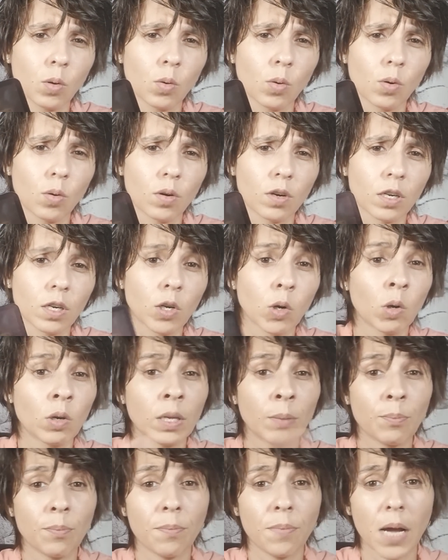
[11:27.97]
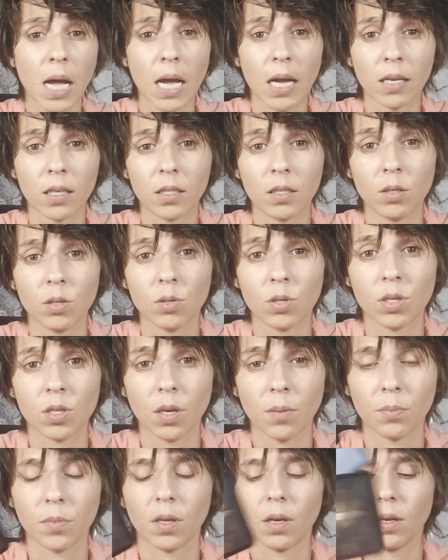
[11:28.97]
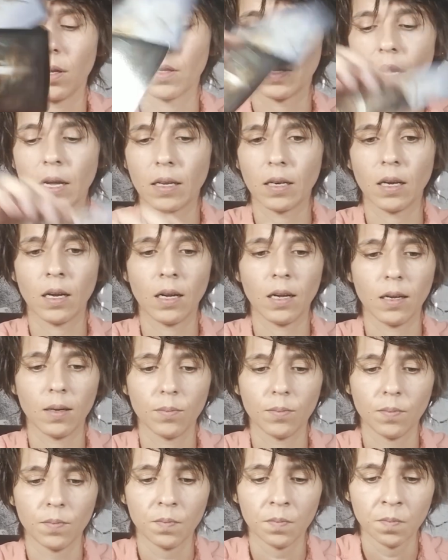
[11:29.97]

or going back to something that, um,